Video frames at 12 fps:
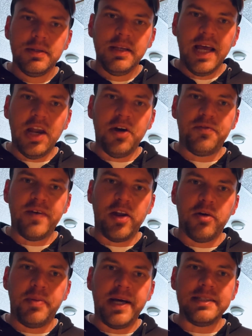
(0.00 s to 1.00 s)
Hello,
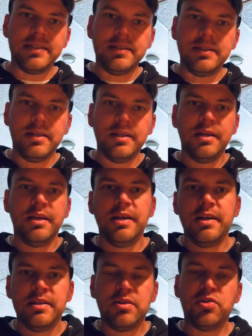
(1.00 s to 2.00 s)
fellow peasants.
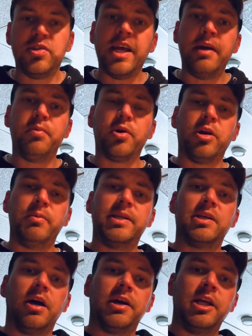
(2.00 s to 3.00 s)
So today we're going to be
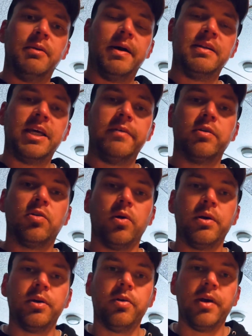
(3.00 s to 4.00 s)
talking about David
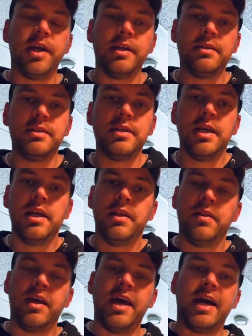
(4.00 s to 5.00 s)
Gordon Green's
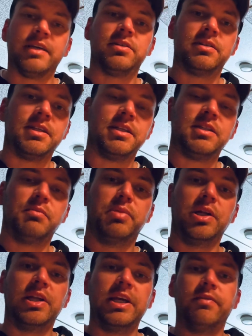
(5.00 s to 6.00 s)
The Exorcist
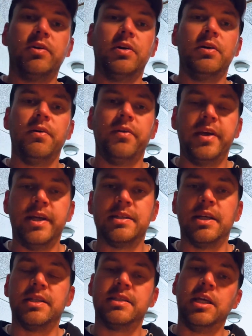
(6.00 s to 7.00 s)
Believer. It's
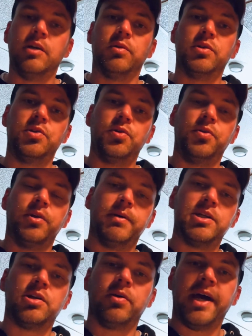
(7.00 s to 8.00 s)
a sequel to the
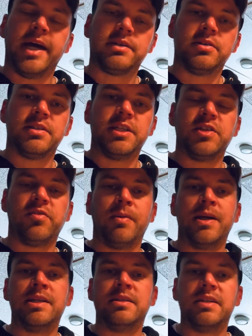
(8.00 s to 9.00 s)
original Exorcist from
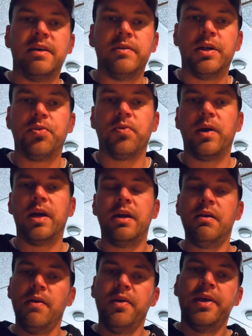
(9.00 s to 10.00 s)
1973,
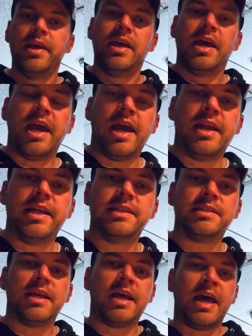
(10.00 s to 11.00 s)
and
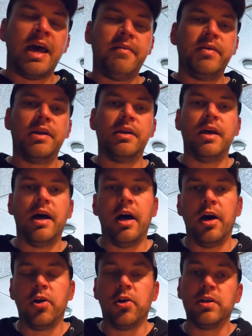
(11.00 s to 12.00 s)
it's having
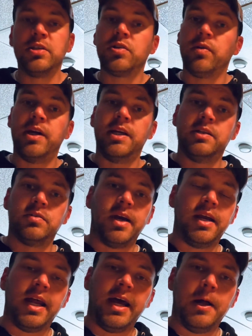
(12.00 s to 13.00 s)
early screenings right
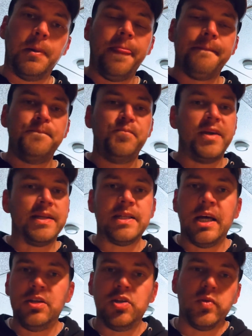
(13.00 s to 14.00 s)
now, and it's
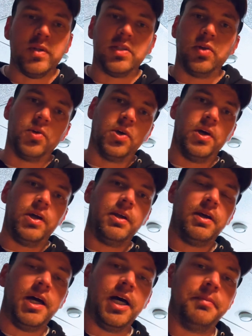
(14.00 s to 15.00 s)
not doing so good.
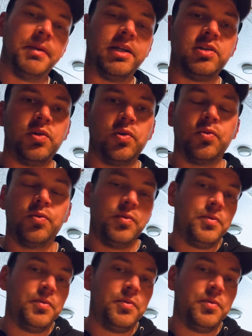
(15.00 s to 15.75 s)
I'm not too